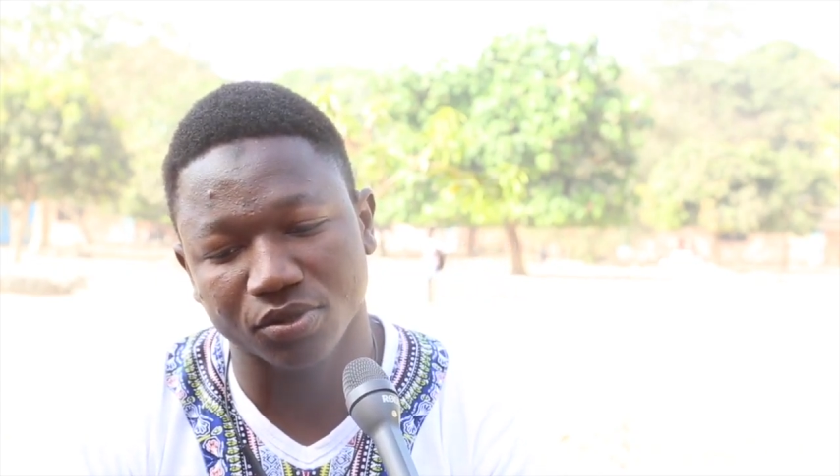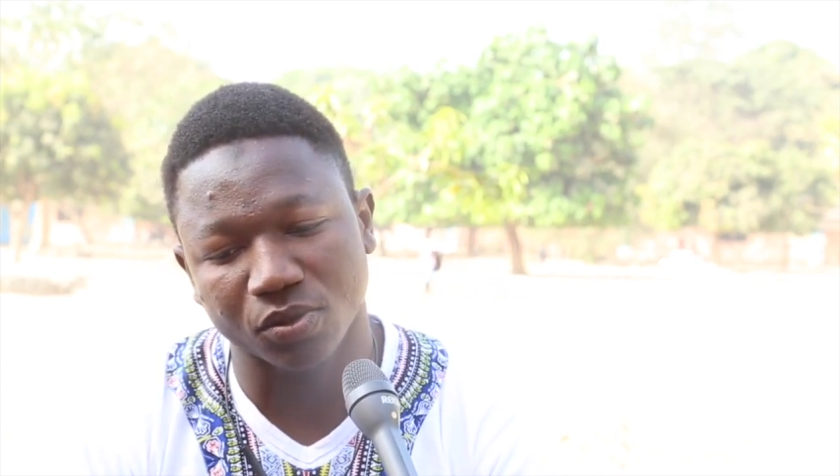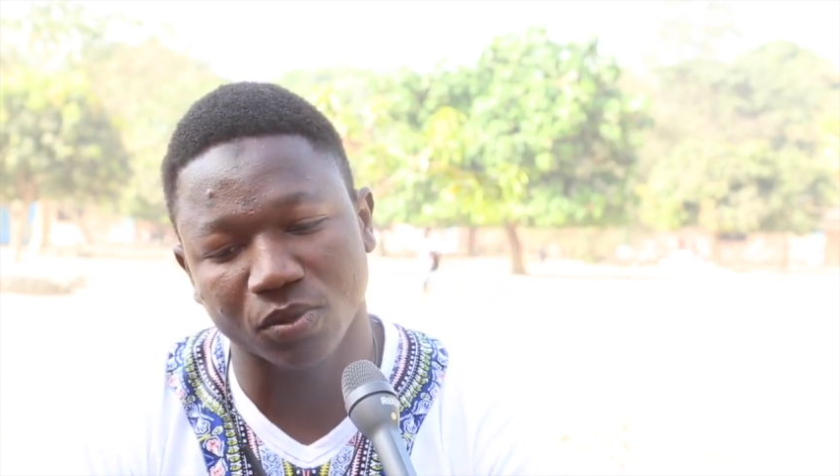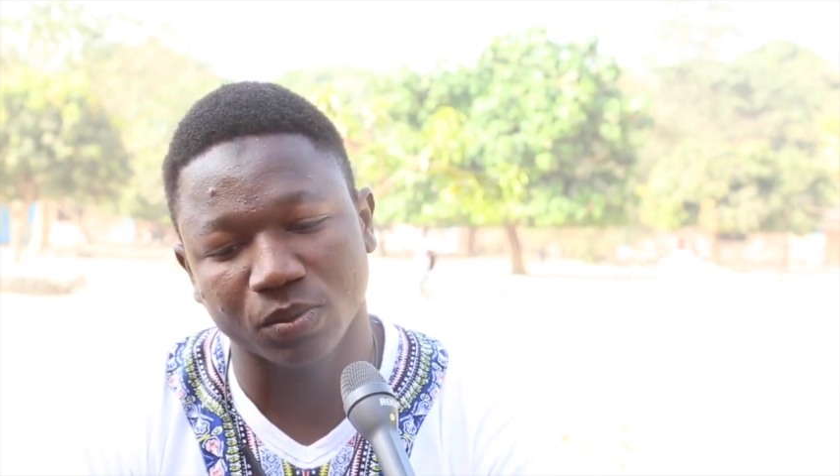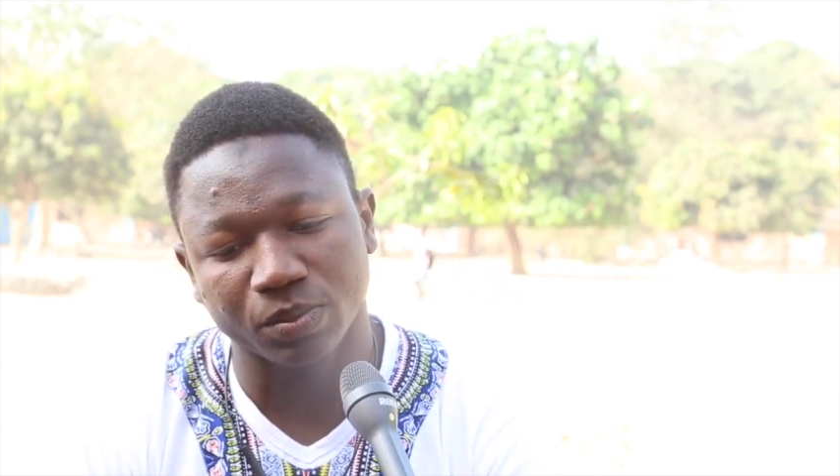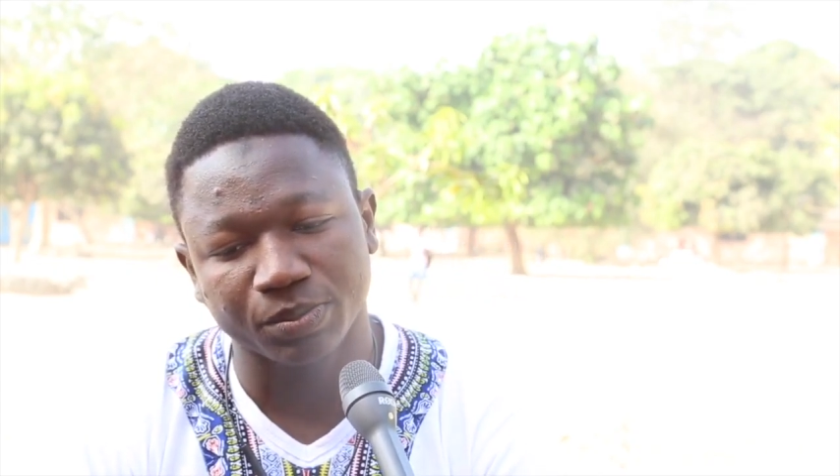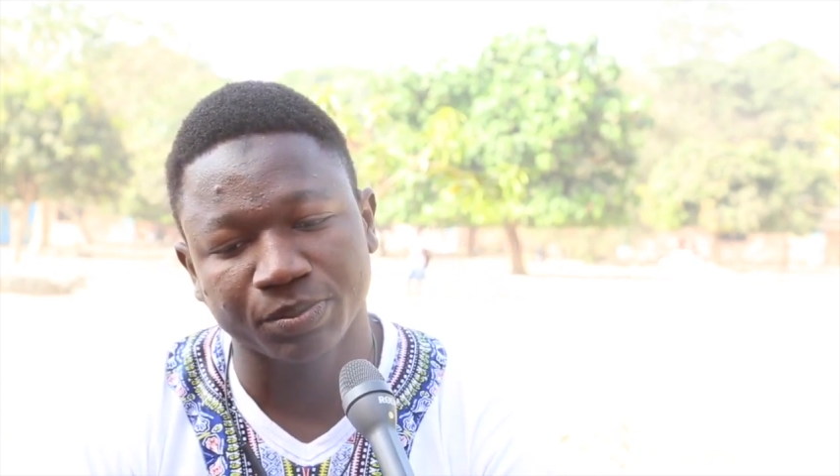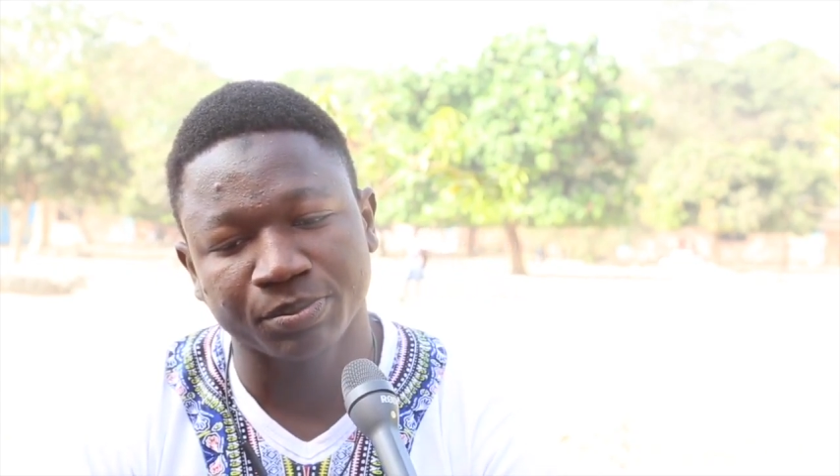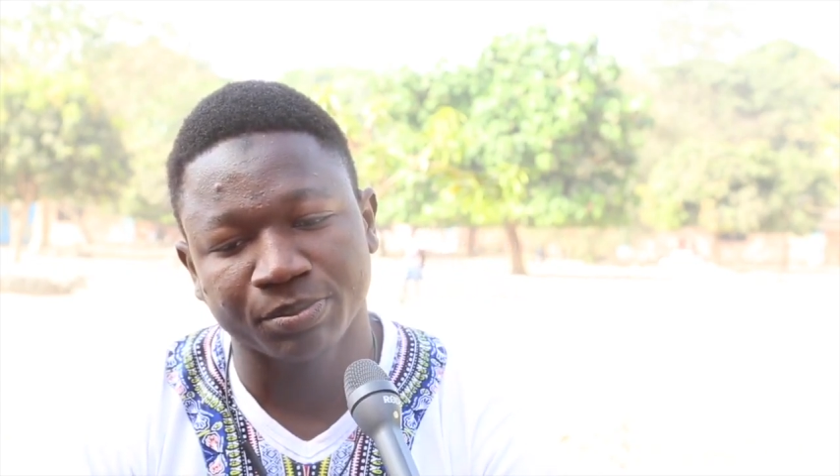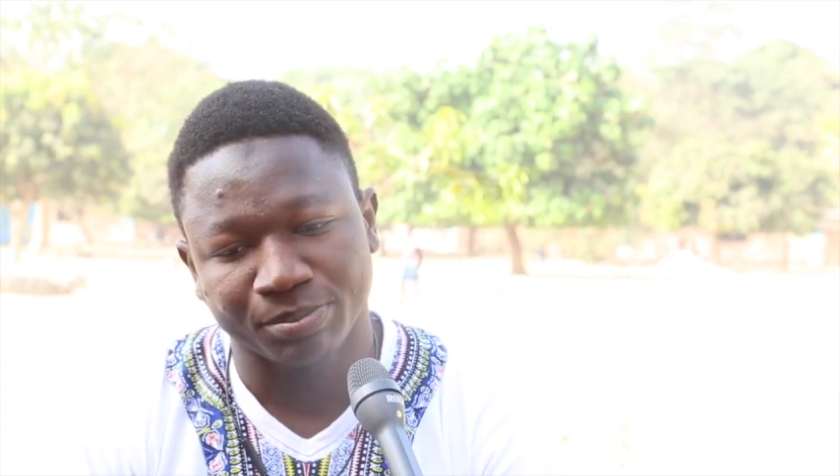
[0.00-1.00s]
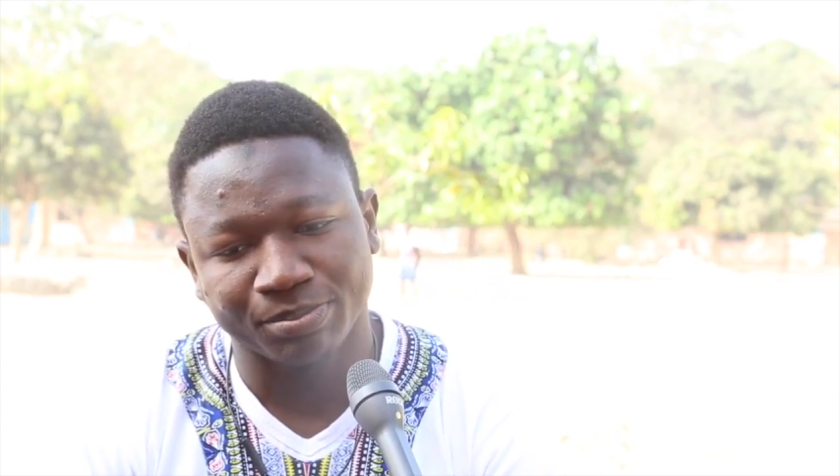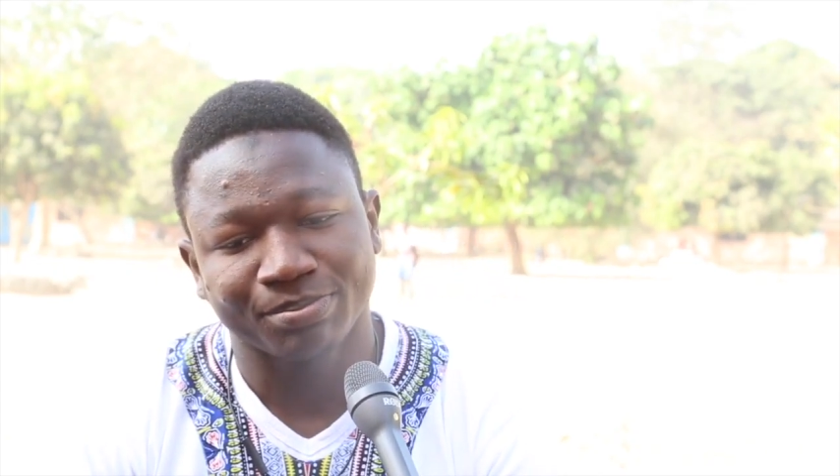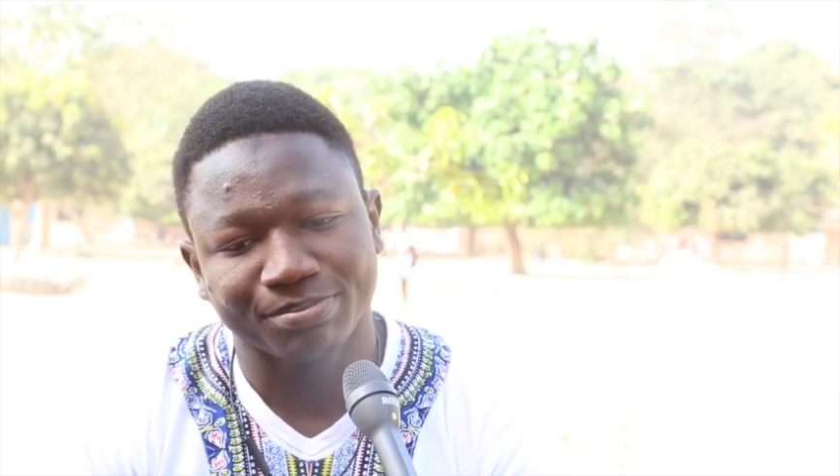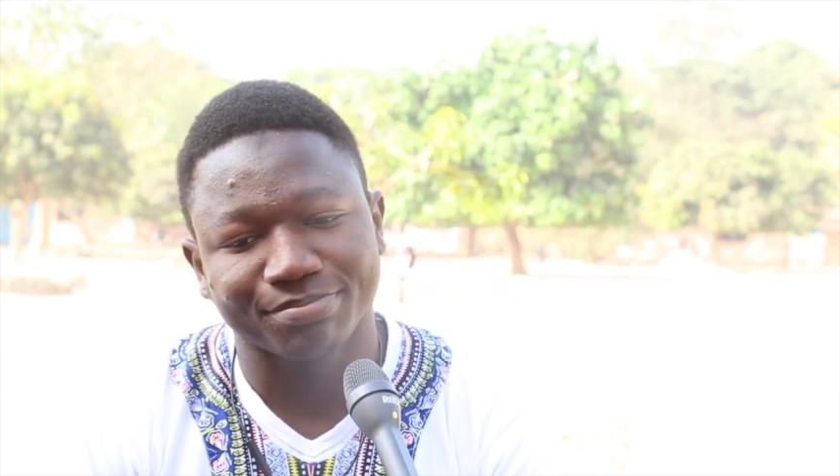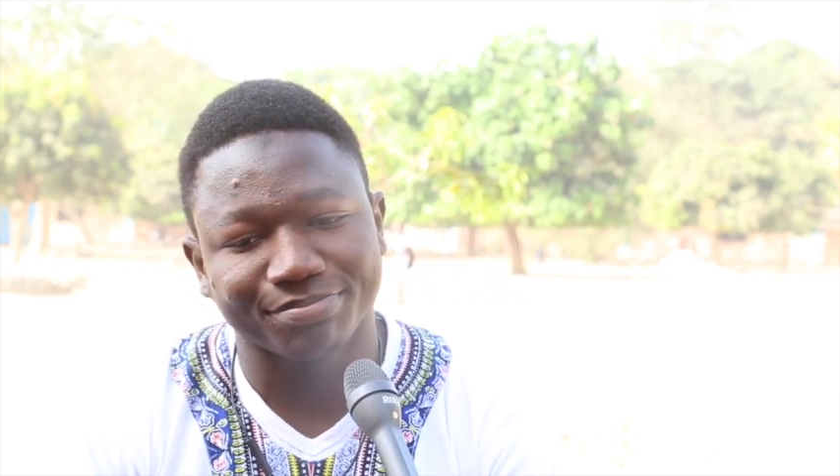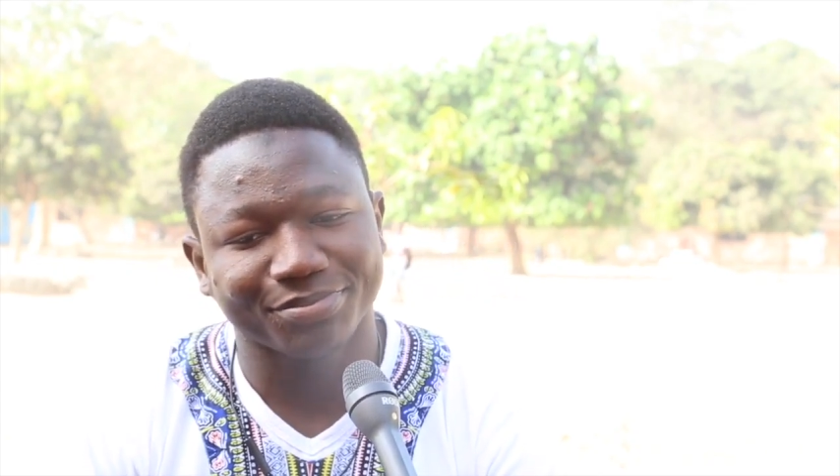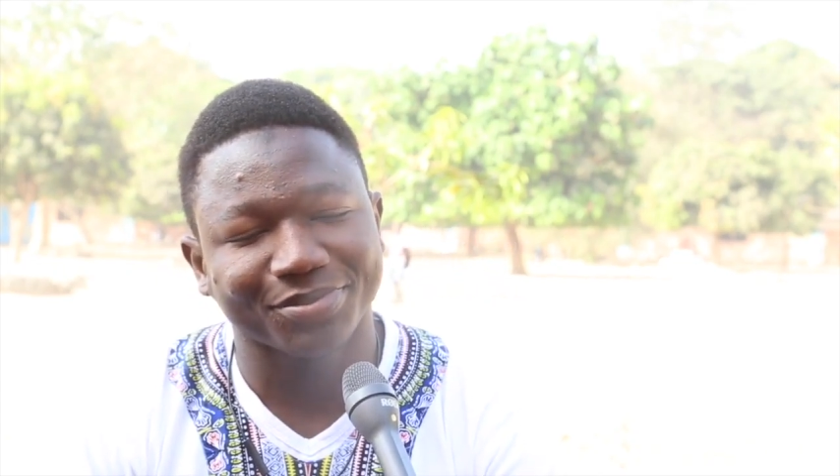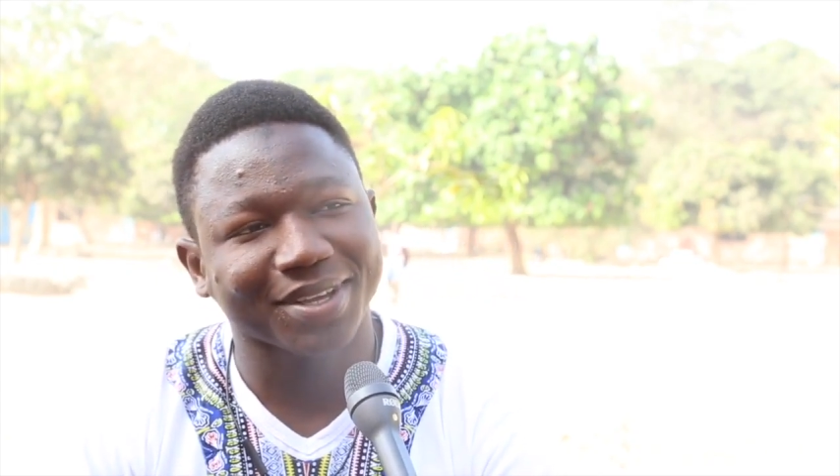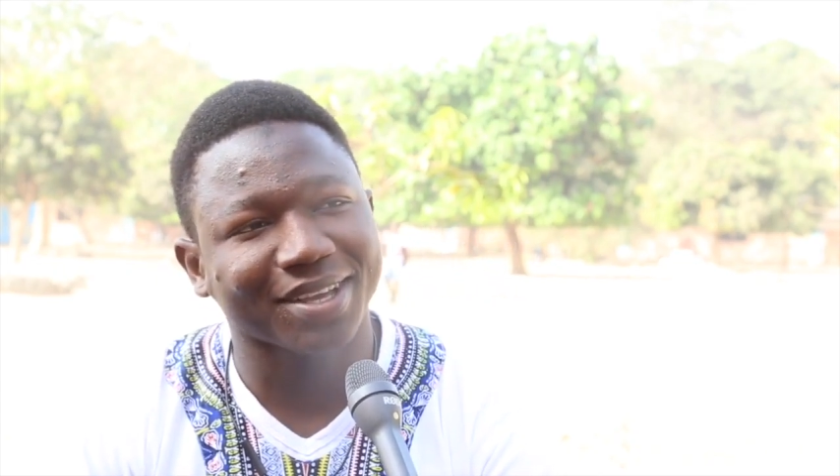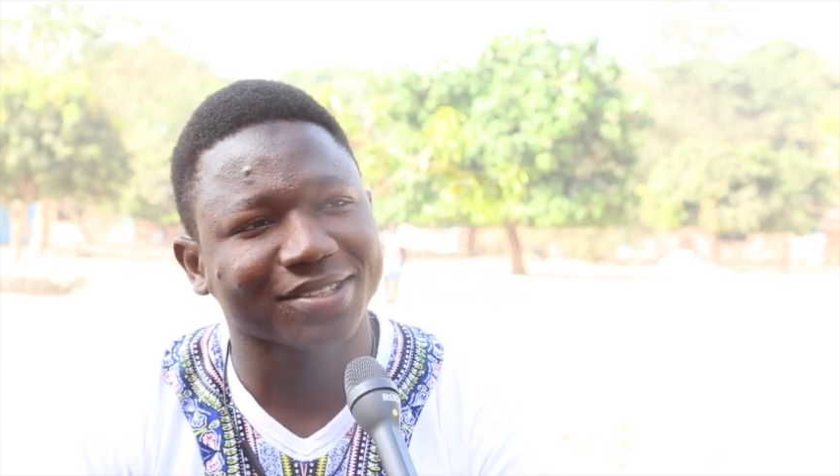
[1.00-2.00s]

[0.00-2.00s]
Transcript: So I